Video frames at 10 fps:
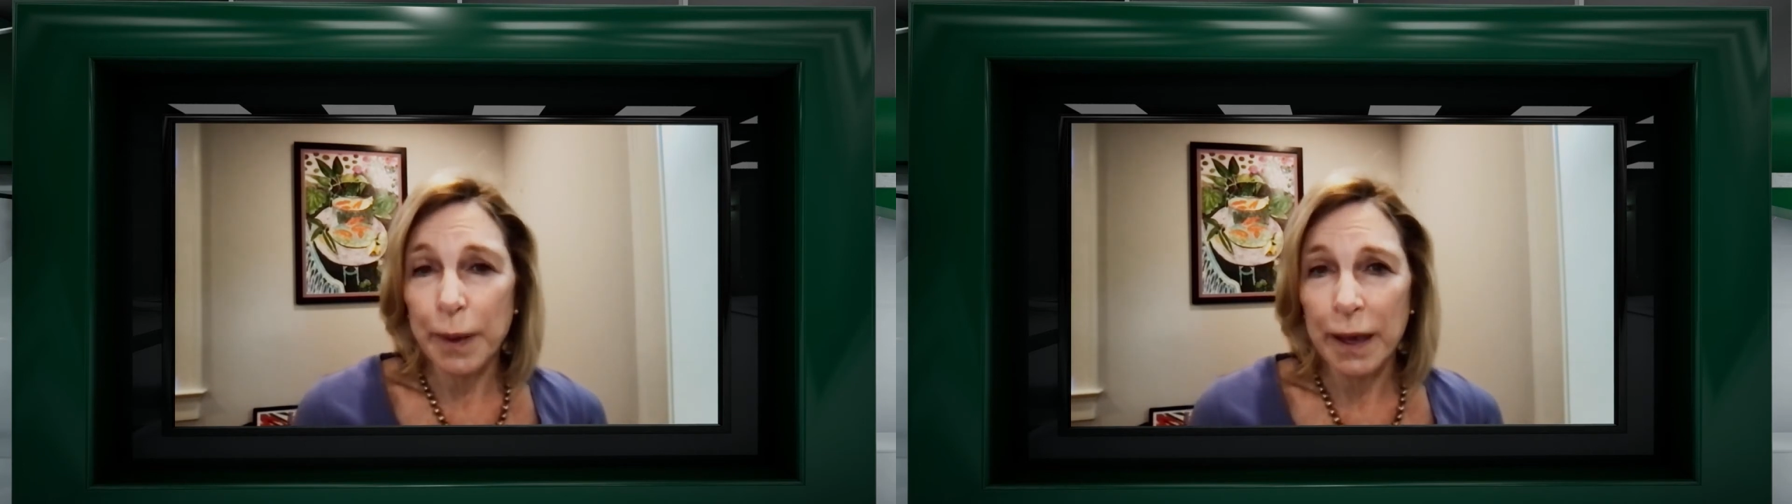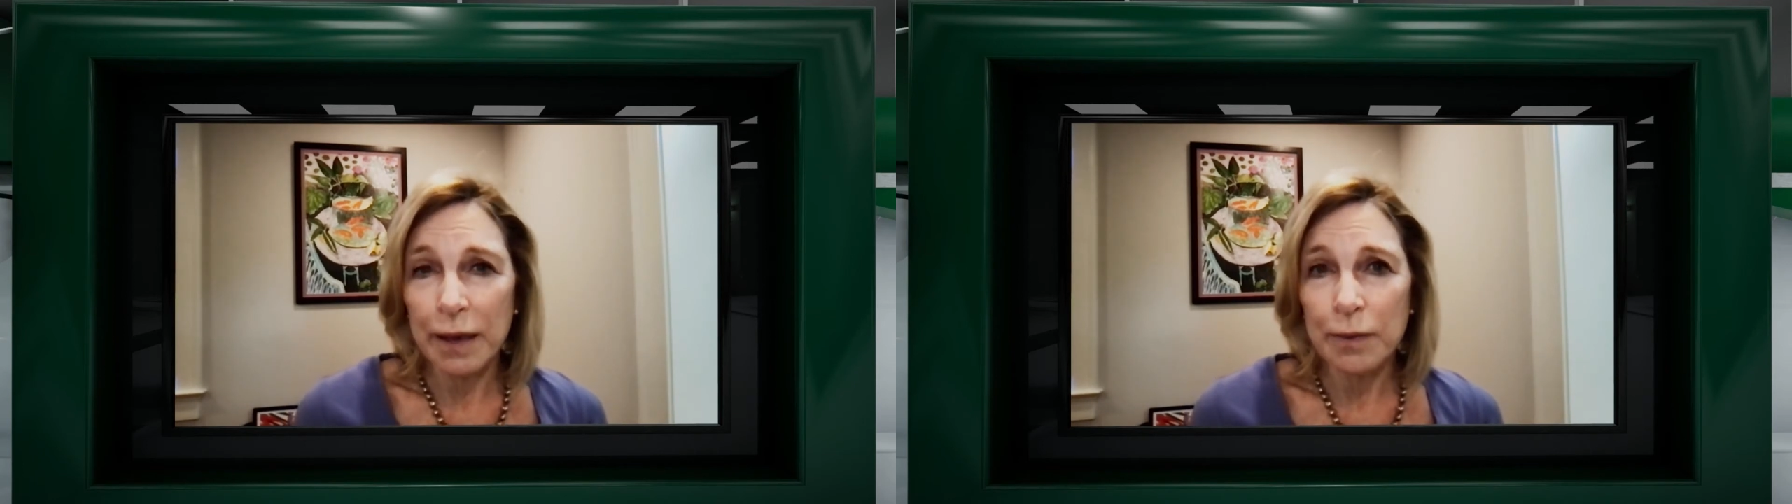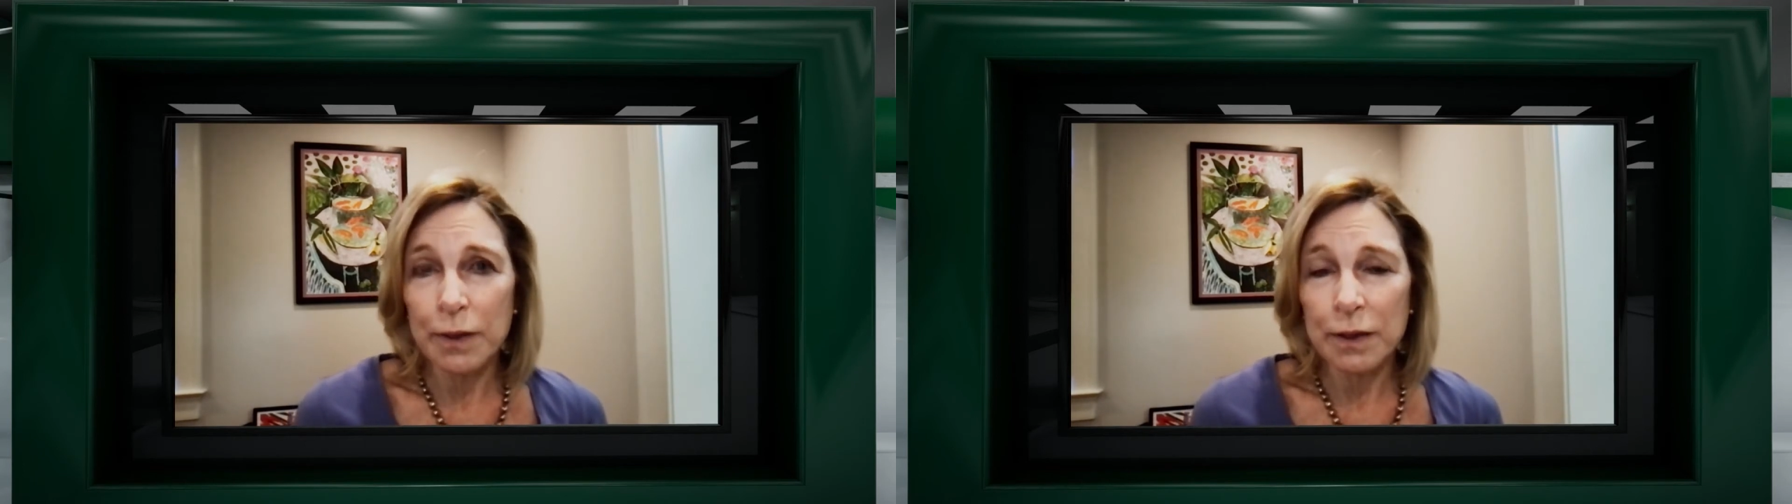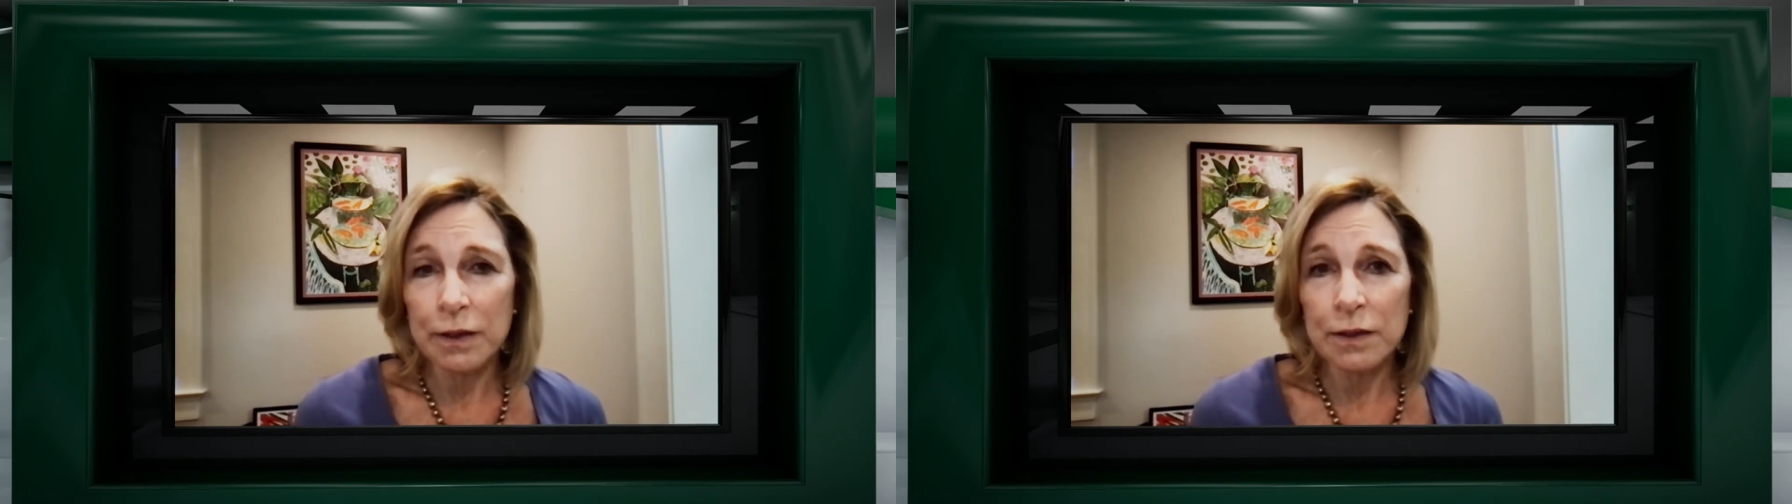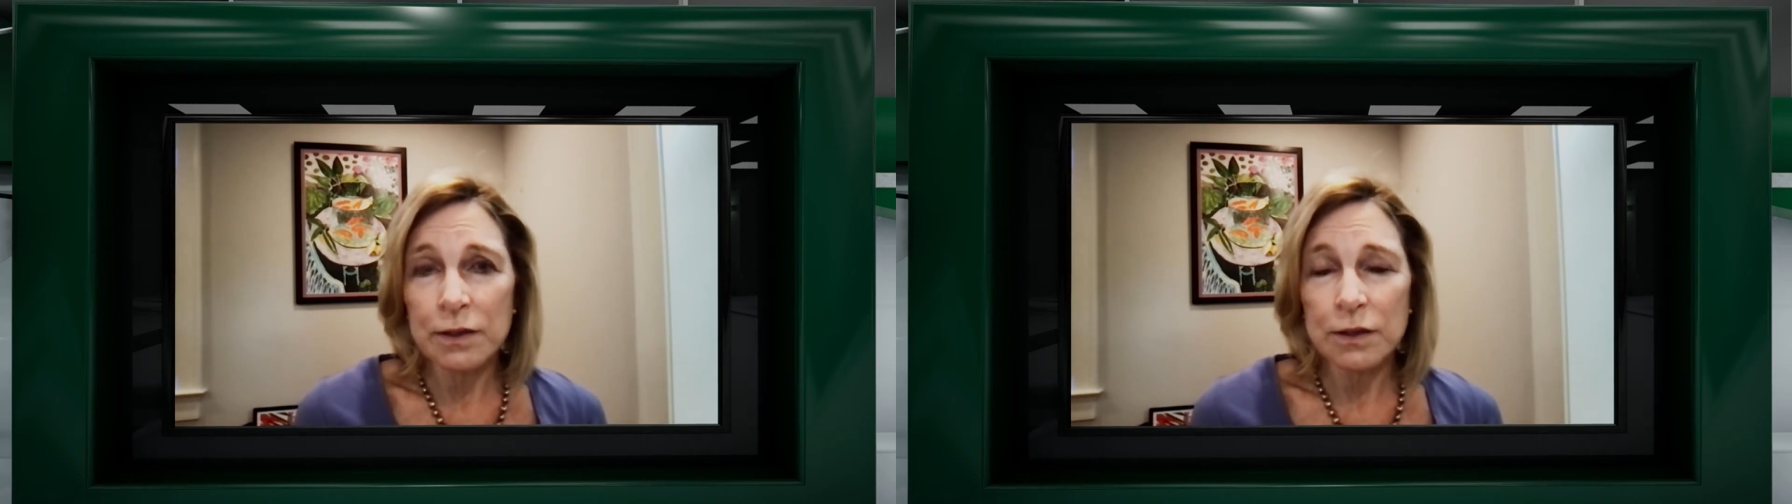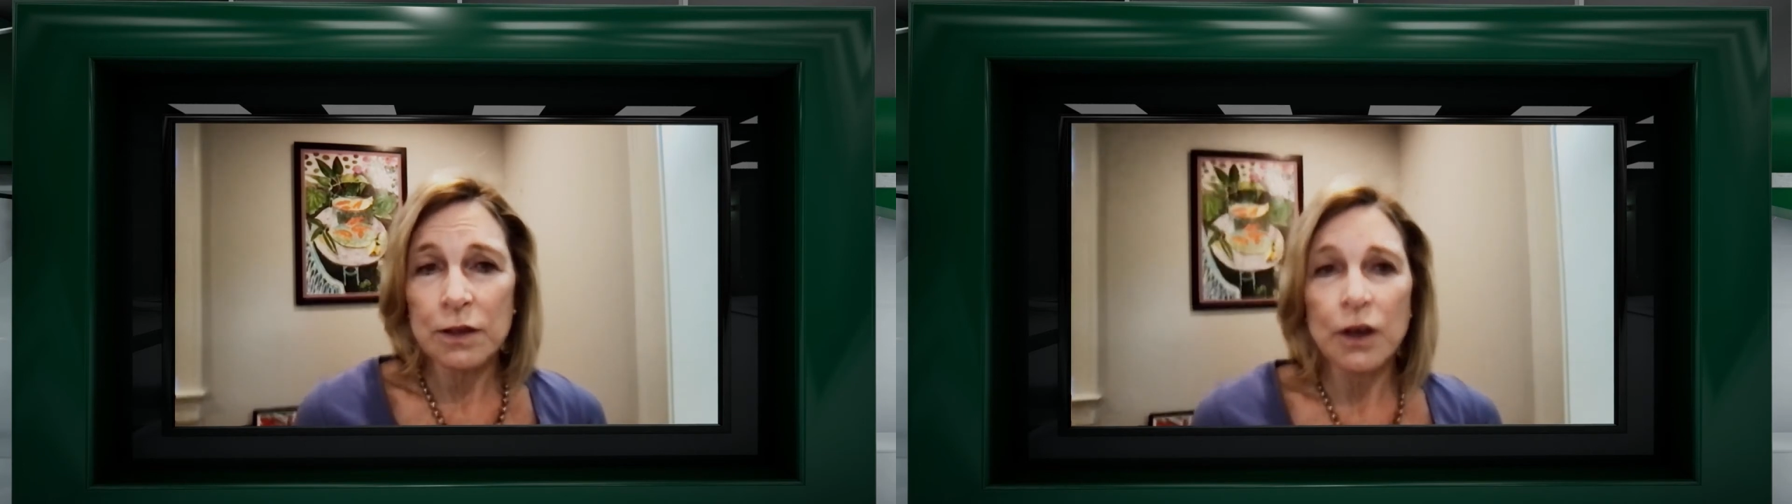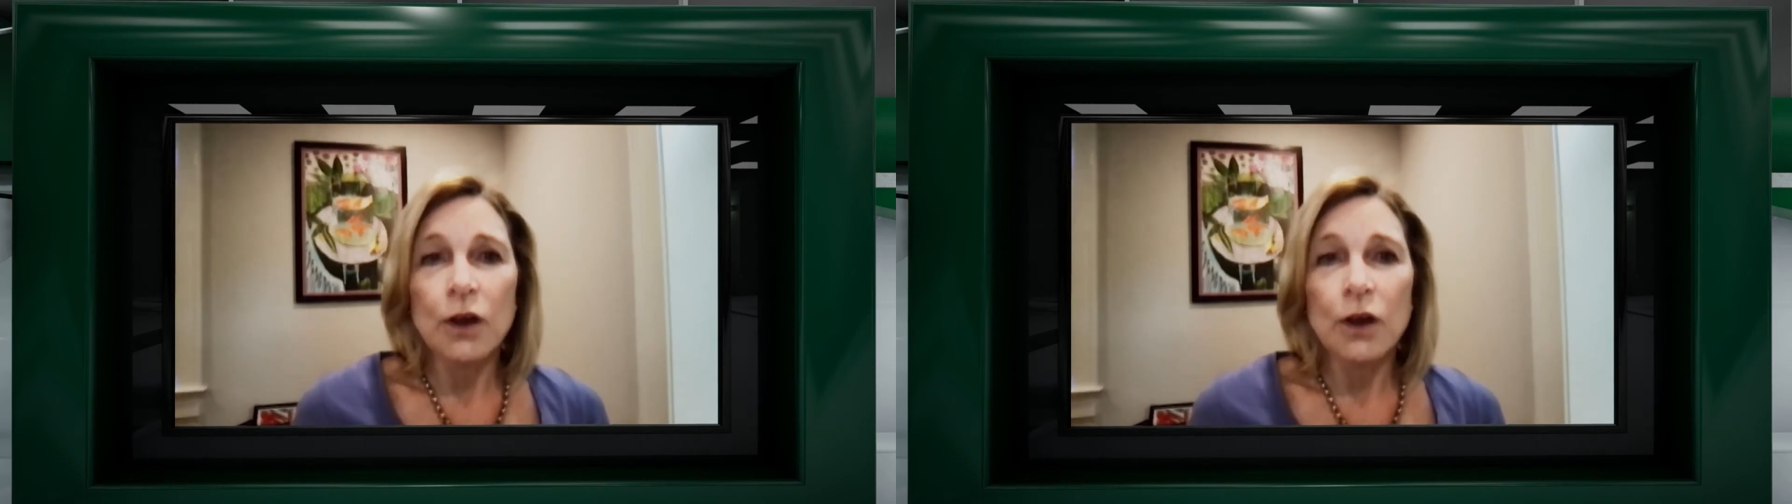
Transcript: pay bills,